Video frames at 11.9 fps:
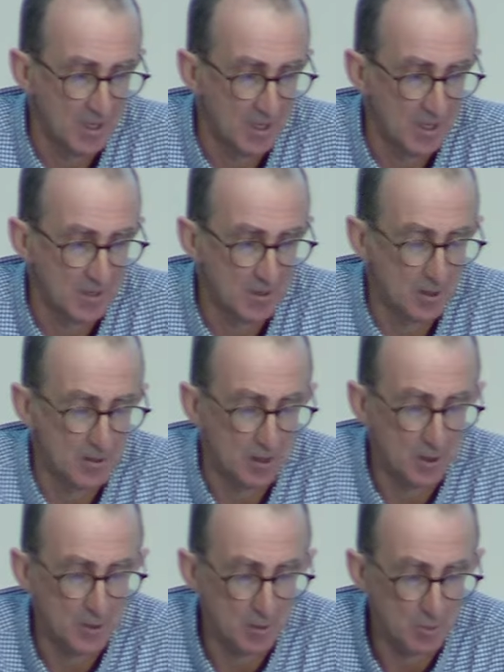And the
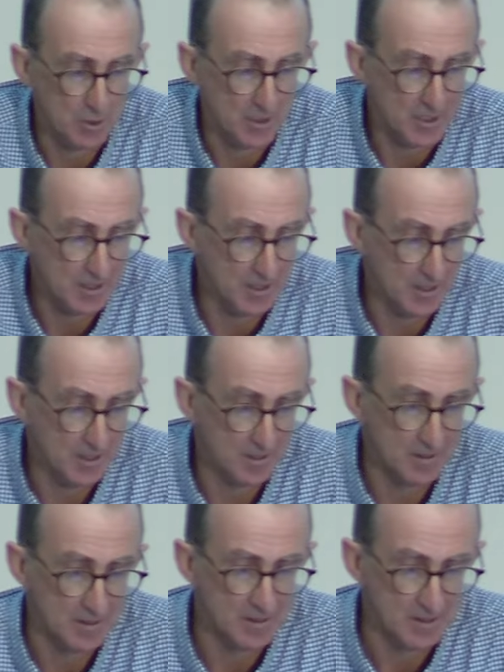learning point
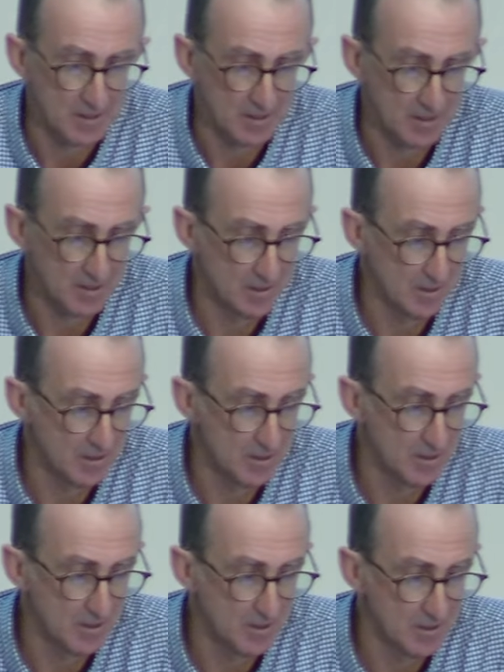here
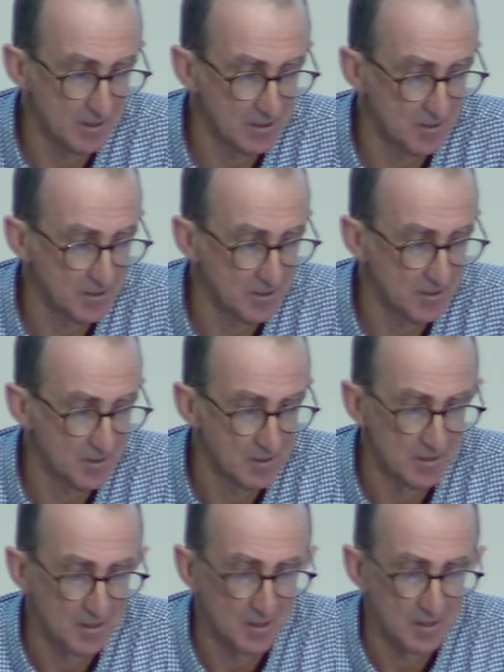is
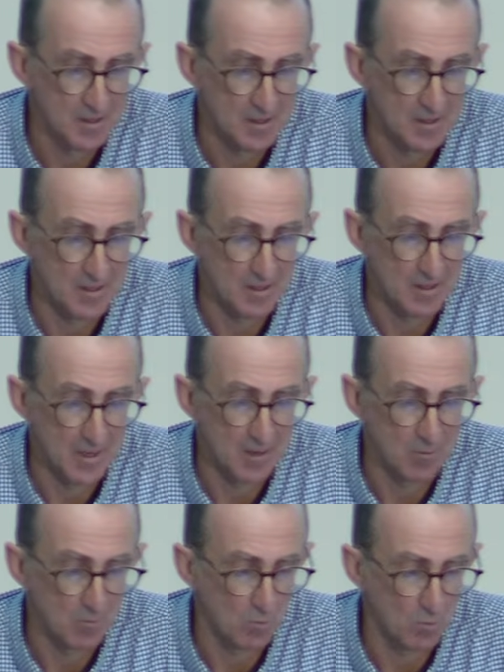
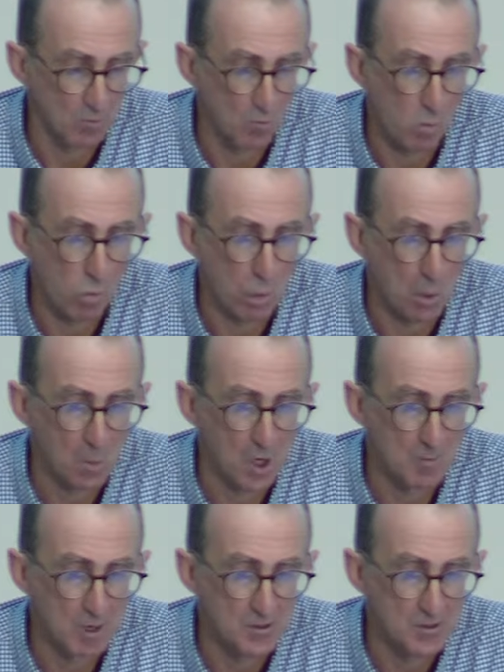that
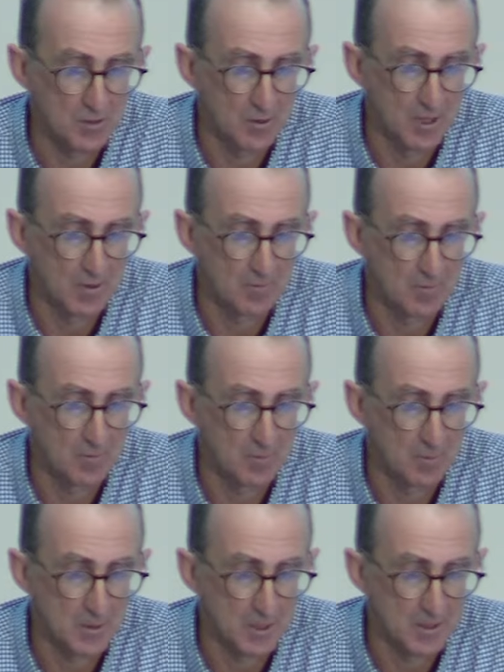while most of you have
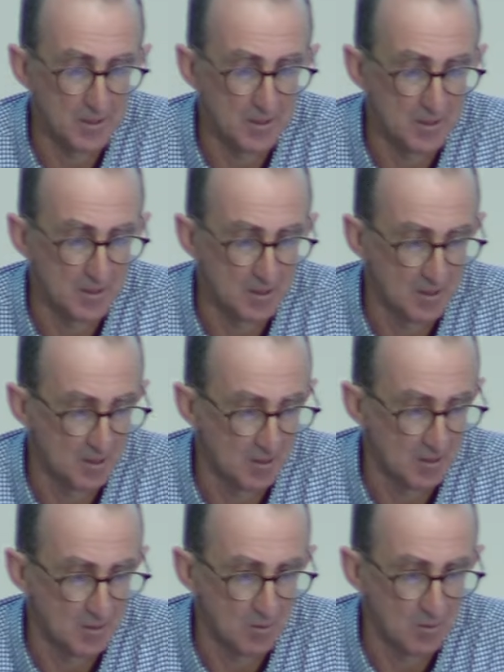picked
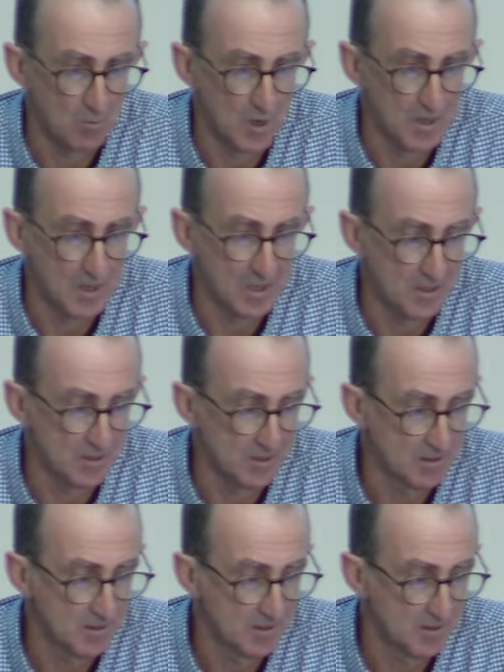one
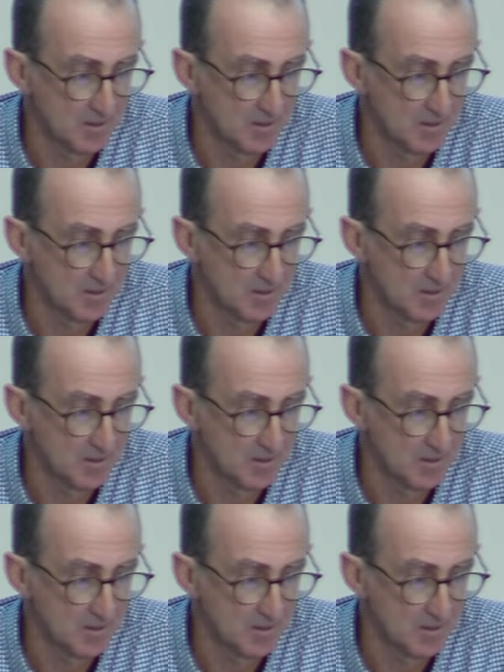agent,